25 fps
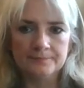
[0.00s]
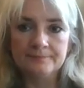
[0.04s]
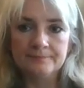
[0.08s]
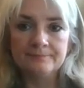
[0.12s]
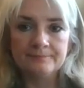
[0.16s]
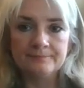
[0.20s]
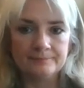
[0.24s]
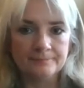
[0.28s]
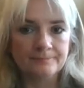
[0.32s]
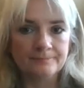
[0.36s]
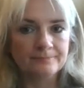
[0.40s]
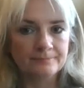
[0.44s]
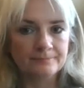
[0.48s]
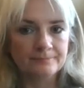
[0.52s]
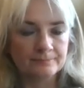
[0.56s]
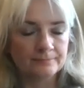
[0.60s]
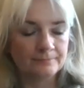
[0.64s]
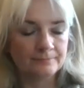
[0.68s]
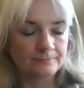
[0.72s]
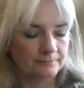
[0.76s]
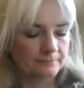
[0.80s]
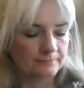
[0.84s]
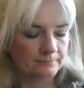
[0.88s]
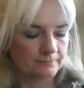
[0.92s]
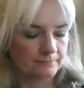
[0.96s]

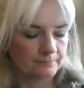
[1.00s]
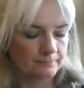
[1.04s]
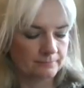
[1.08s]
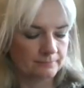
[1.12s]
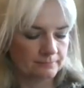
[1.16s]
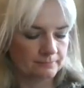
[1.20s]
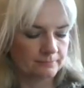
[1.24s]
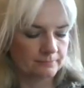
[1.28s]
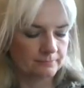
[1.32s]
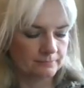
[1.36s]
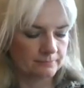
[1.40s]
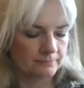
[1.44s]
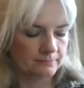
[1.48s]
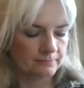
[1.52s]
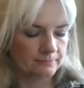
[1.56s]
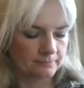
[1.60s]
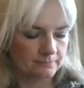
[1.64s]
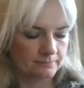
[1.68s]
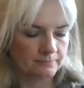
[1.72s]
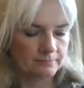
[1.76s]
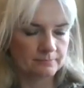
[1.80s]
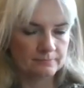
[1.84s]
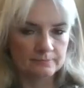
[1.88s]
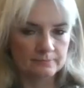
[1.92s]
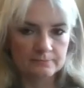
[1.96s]

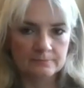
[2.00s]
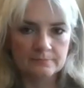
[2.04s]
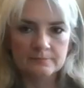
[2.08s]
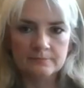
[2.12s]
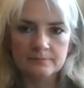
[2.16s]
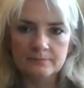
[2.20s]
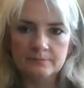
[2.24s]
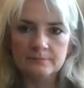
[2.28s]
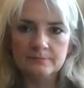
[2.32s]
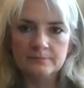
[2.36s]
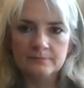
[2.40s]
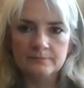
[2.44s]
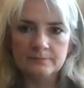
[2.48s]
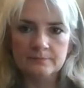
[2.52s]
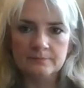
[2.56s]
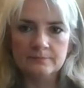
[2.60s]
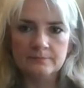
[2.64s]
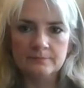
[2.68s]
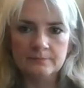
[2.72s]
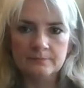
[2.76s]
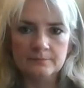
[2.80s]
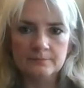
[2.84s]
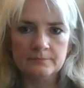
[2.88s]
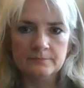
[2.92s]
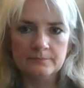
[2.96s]

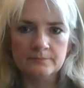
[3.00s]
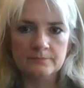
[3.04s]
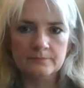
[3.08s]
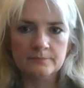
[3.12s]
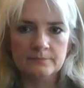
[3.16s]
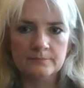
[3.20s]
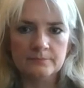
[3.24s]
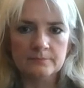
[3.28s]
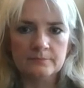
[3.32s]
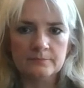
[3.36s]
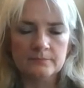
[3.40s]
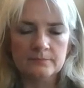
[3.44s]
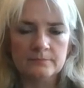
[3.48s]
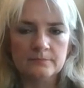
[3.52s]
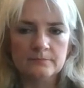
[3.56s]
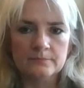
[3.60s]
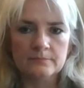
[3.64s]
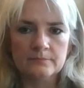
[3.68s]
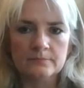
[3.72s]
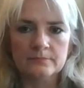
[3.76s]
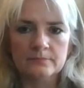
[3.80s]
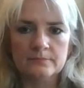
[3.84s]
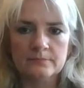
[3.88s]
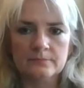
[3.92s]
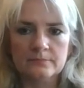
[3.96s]
[no speech]